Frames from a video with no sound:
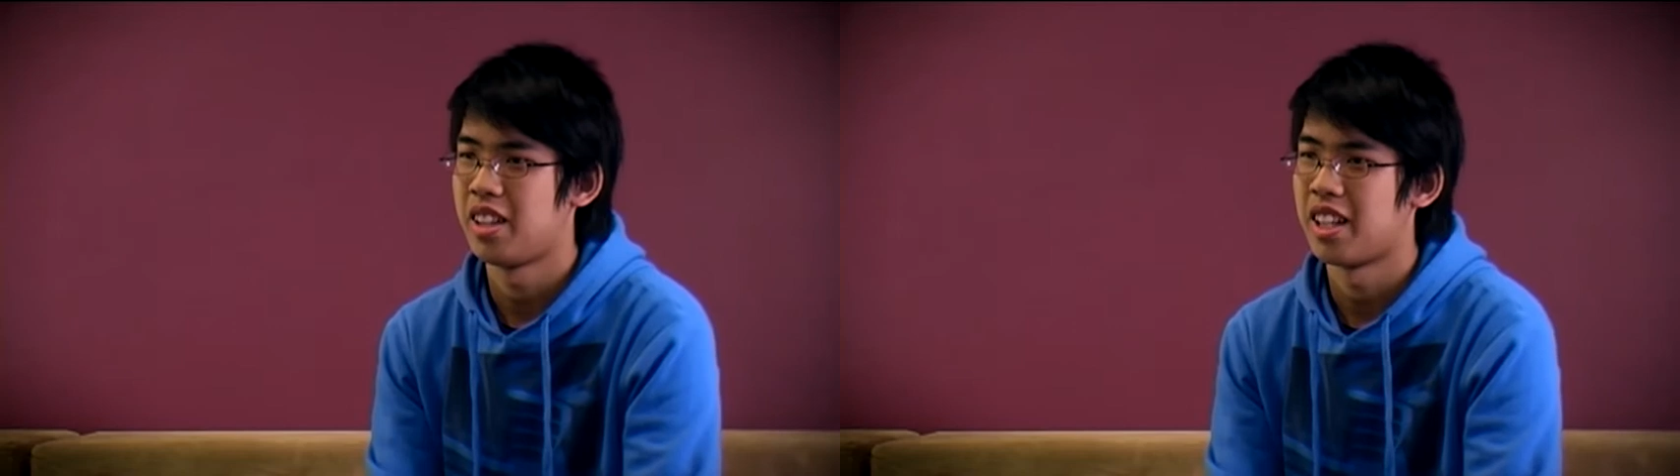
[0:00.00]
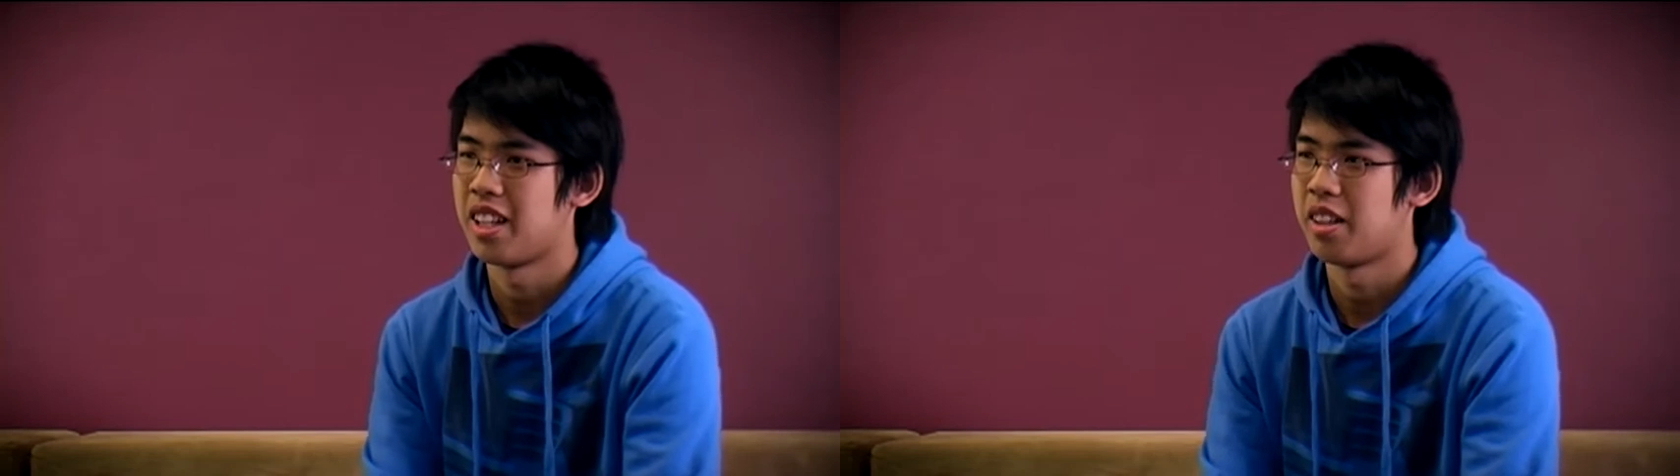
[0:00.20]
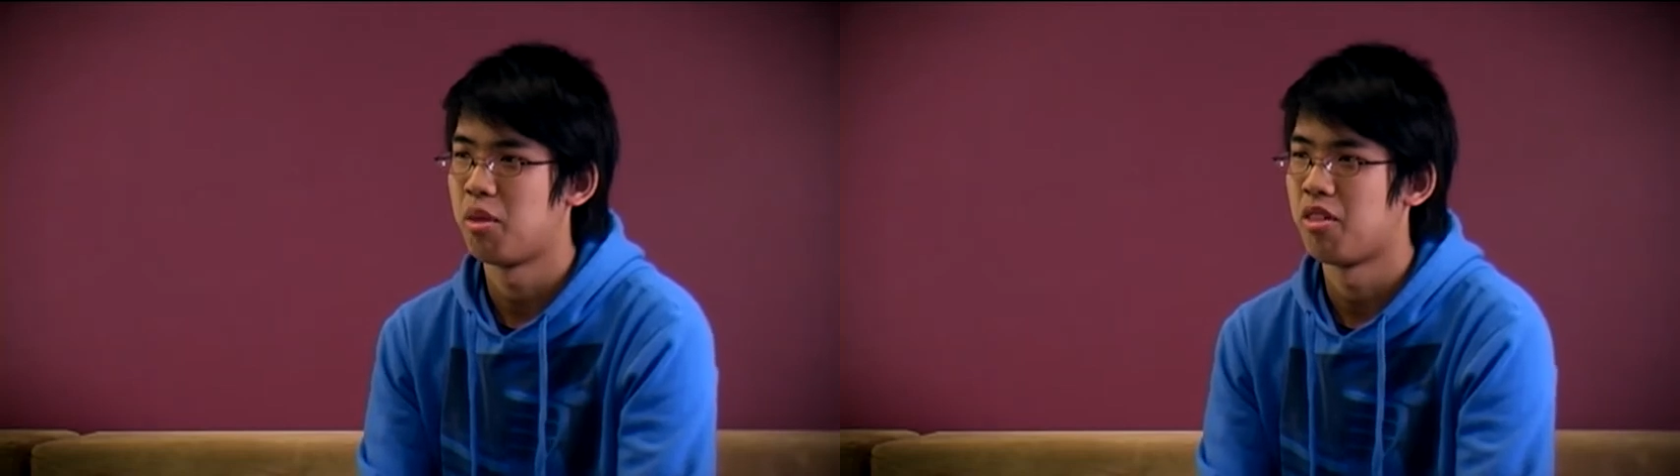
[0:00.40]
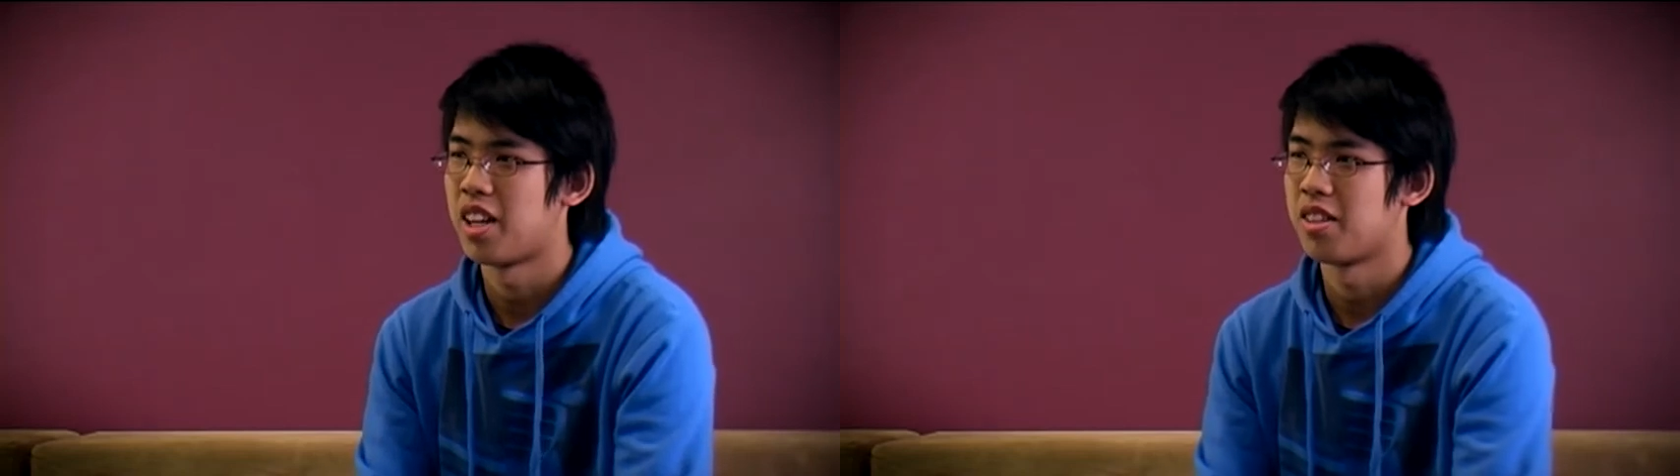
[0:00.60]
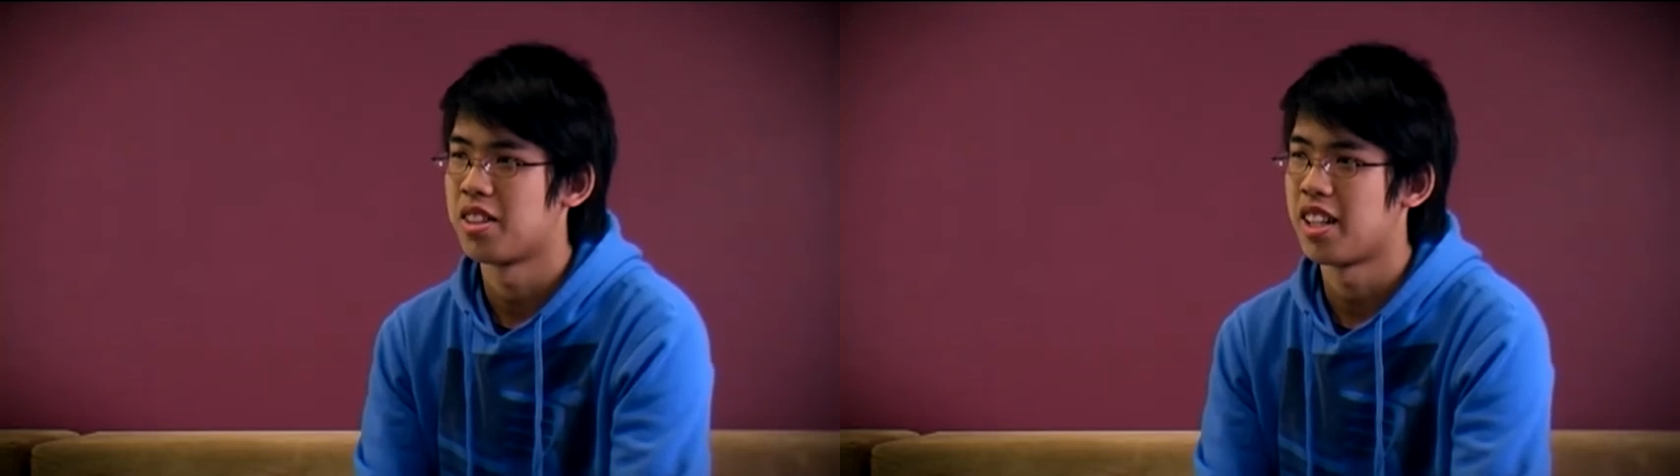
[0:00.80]
that they provide
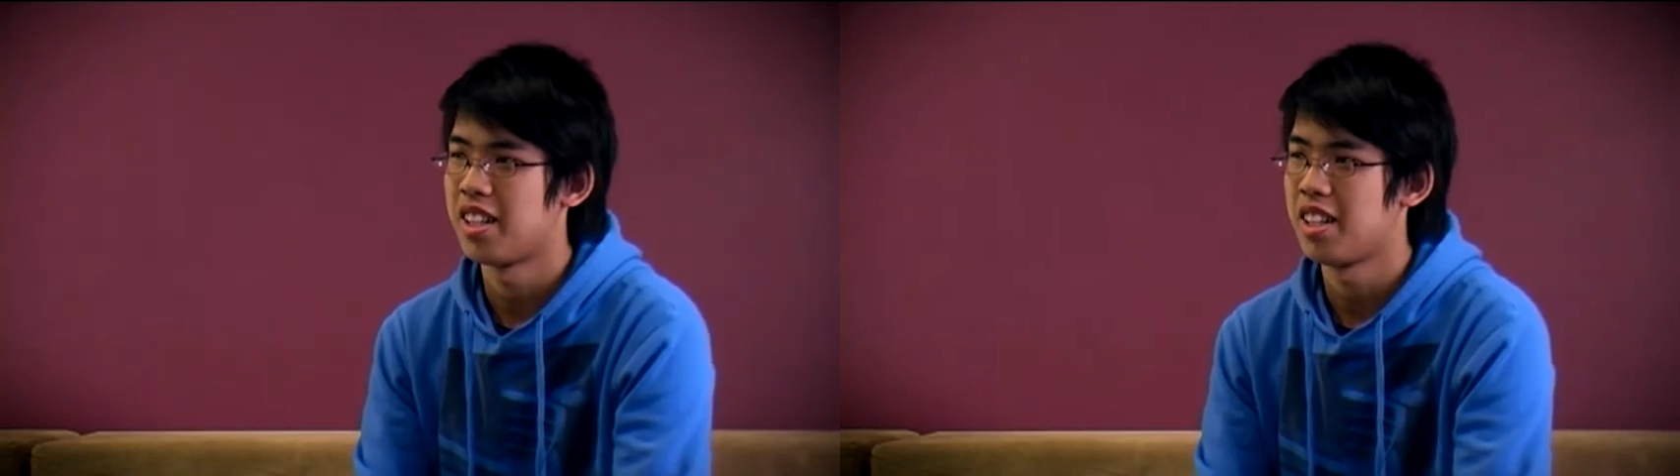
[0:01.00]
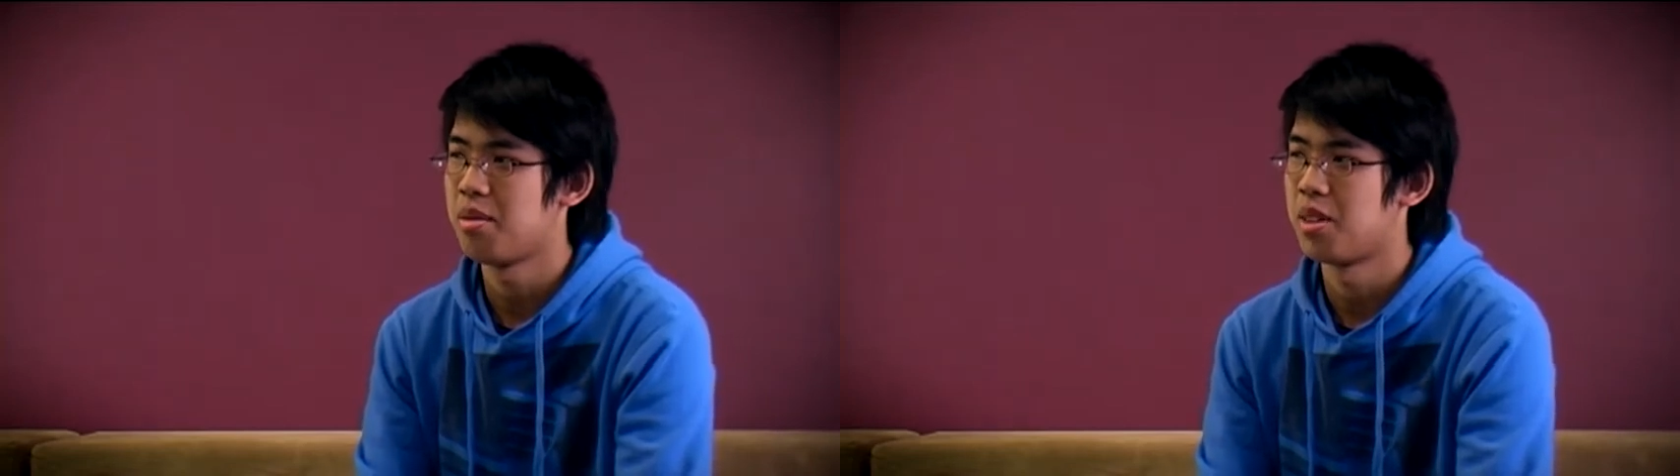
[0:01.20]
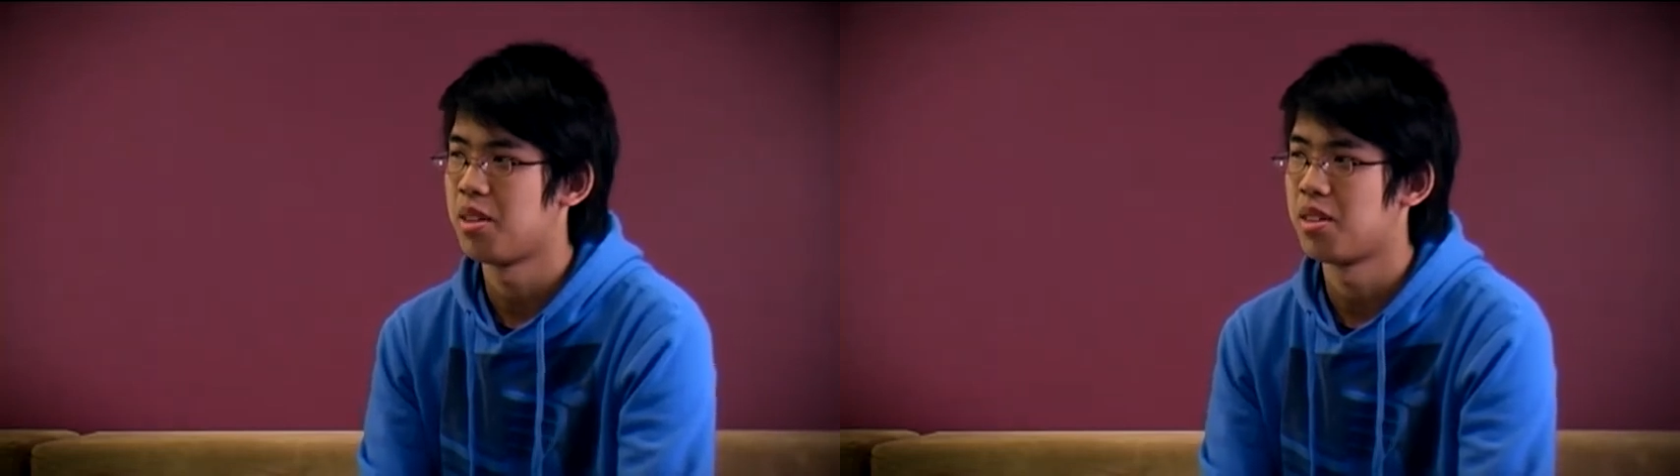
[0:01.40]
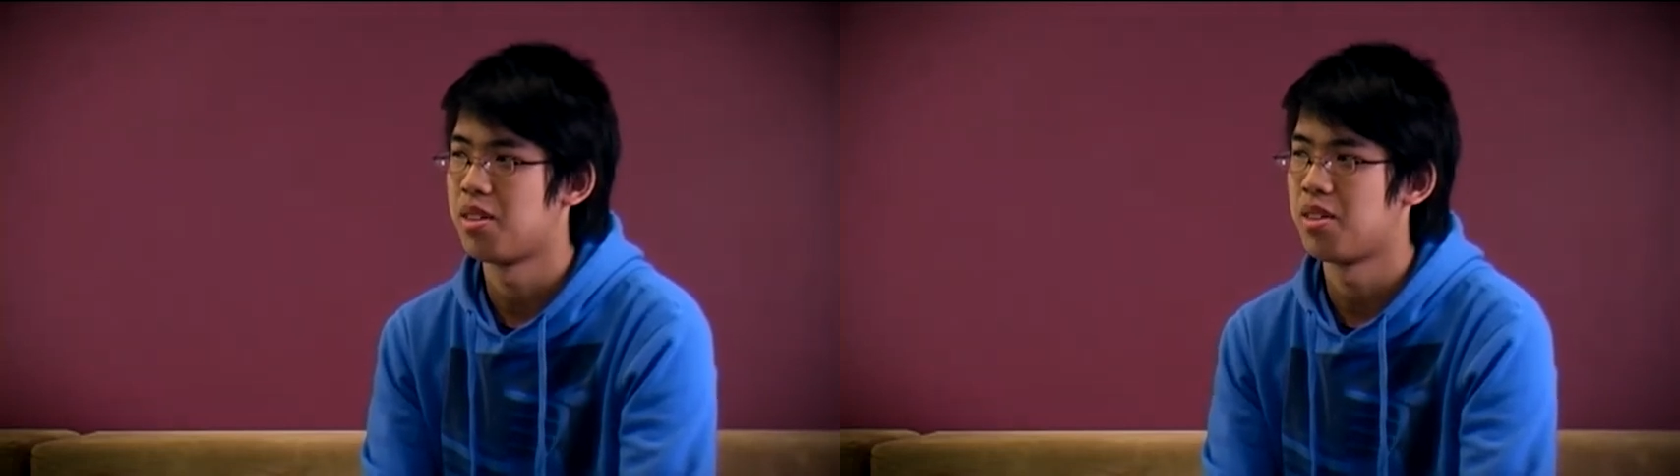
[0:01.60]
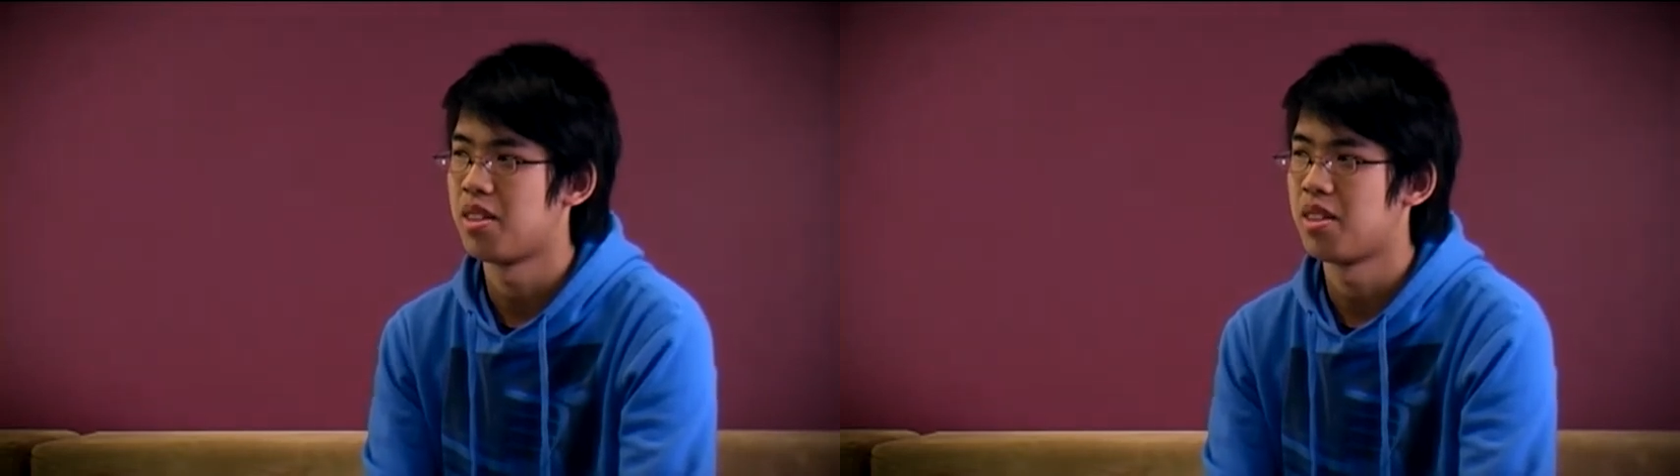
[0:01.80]
on Sundays, because